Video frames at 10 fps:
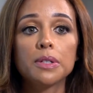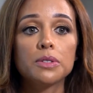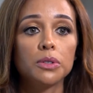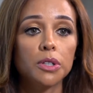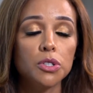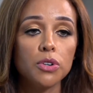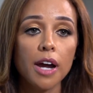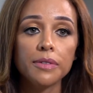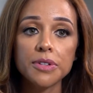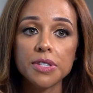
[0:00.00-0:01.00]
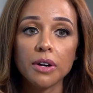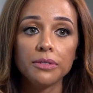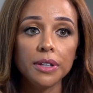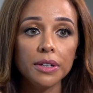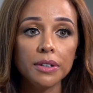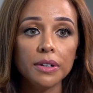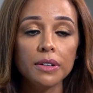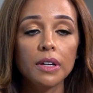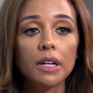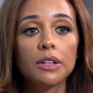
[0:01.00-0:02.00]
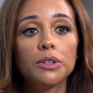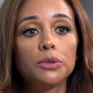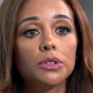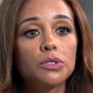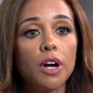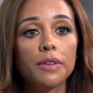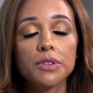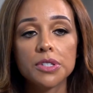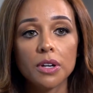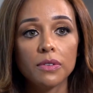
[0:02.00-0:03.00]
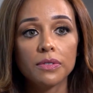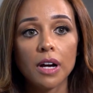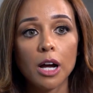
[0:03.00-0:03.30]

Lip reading: So you can drive yourself here, you can drive yourself